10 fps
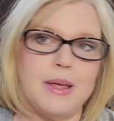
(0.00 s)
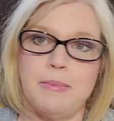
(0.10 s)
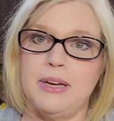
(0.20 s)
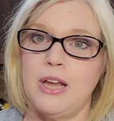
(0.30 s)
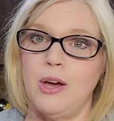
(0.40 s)

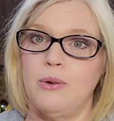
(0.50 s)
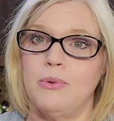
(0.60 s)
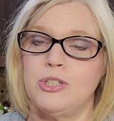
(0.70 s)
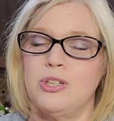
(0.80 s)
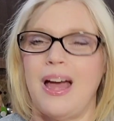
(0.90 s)
let me
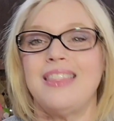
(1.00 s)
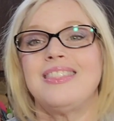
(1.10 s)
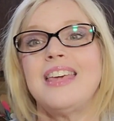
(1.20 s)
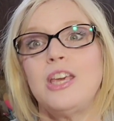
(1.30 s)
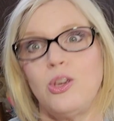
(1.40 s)
know what you, I
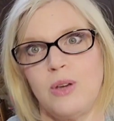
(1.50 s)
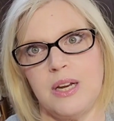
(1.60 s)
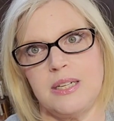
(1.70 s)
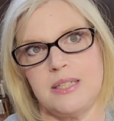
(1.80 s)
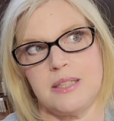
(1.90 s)
think you
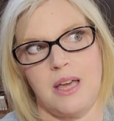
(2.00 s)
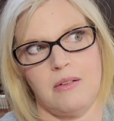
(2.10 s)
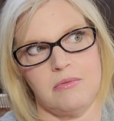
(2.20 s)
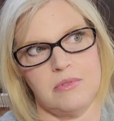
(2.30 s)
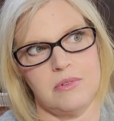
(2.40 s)
get a
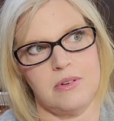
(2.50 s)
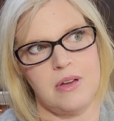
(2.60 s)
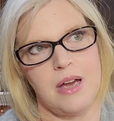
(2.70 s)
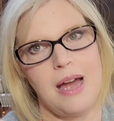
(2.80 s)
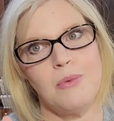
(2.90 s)
discount.
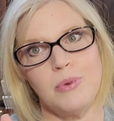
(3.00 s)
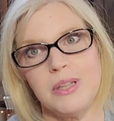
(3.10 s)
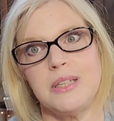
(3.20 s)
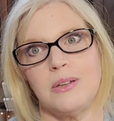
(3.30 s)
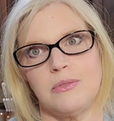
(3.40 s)
I
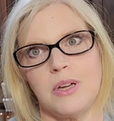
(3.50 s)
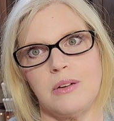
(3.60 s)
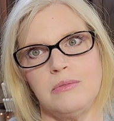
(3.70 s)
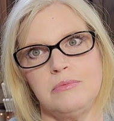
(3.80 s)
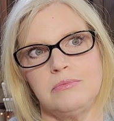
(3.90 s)
really don't know
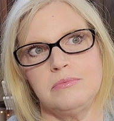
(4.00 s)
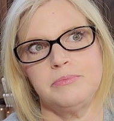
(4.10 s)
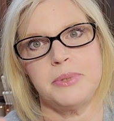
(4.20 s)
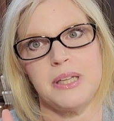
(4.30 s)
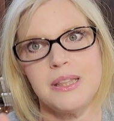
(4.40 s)

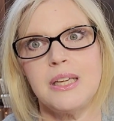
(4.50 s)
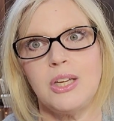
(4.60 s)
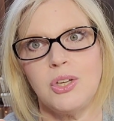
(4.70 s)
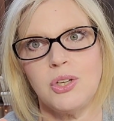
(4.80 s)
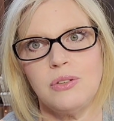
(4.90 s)
but I
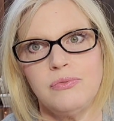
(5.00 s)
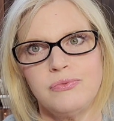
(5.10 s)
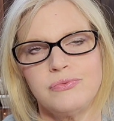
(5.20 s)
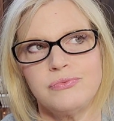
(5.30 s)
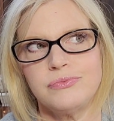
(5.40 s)
think you do.
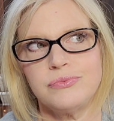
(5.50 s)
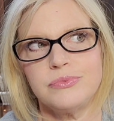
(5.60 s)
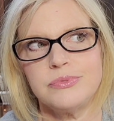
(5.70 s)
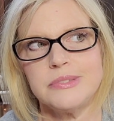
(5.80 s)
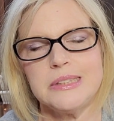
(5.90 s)

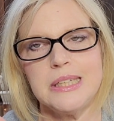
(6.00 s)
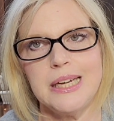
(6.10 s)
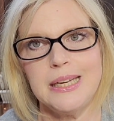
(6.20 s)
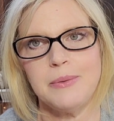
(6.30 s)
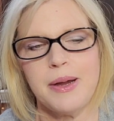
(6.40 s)

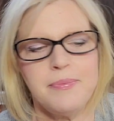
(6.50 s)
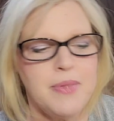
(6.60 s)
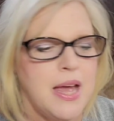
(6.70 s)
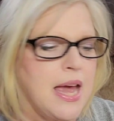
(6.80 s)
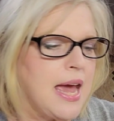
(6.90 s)
Anyway,
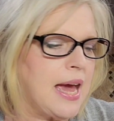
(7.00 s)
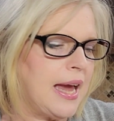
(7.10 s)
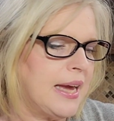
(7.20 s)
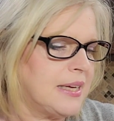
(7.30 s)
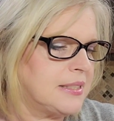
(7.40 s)

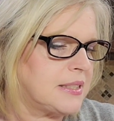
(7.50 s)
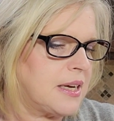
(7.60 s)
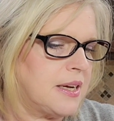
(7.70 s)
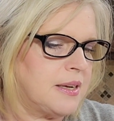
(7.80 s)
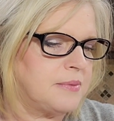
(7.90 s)
and
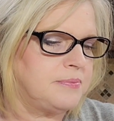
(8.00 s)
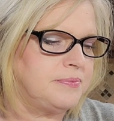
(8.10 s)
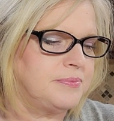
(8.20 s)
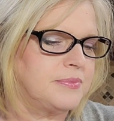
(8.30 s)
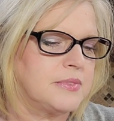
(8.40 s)
um,
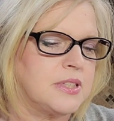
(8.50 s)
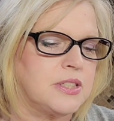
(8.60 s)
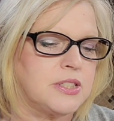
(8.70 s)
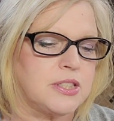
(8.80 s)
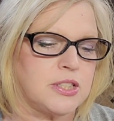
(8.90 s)

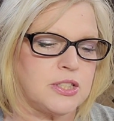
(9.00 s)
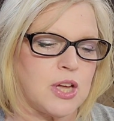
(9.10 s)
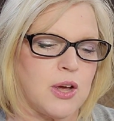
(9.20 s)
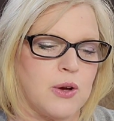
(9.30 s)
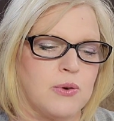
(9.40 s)

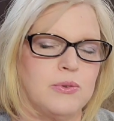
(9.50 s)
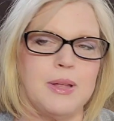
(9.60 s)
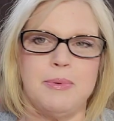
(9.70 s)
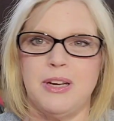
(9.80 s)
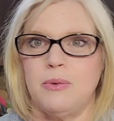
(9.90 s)
so
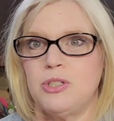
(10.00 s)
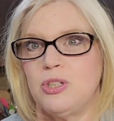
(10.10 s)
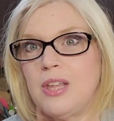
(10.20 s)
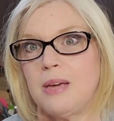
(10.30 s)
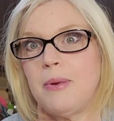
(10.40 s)
let me know what
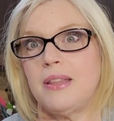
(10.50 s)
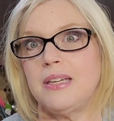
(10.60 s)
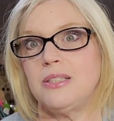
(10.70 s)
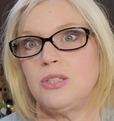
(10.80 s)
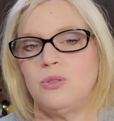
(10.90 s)
you think about
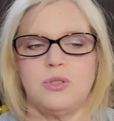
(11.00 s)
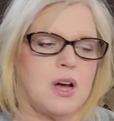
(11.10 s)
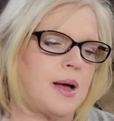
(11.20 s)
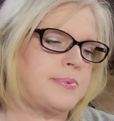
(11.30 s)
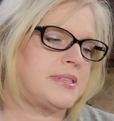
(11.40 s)
these two
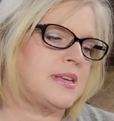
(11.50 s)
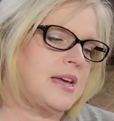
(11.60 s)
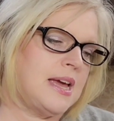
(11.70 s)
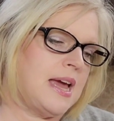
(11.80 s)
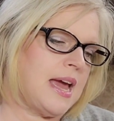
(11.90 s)
tops.
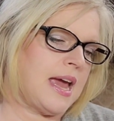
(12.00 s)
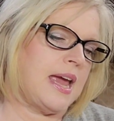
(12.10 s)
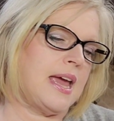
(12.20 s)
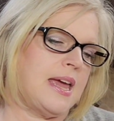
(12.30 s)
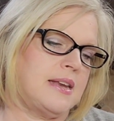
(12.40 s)

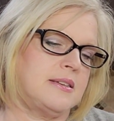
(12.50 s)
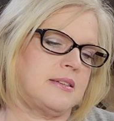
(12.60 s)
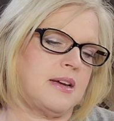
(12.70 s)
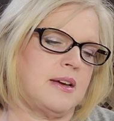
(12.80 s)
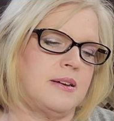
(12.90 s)
And
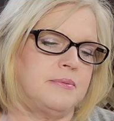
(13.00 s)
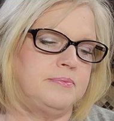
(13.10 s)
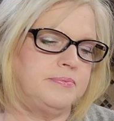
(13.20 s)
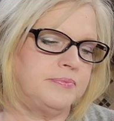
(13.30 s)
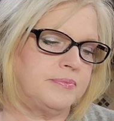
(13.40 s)

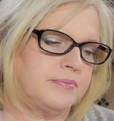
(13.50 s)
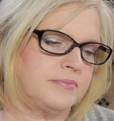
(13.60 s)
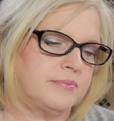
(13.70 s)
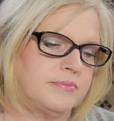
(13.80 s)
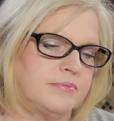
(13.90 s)

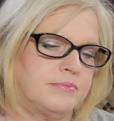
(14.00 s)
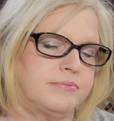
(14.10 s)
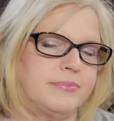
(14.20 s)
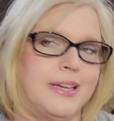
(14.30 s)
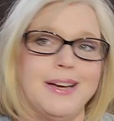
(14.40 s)

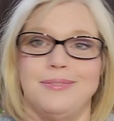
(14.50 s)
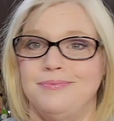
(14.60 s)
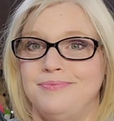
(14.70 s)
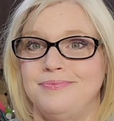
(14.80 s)
um, yeah,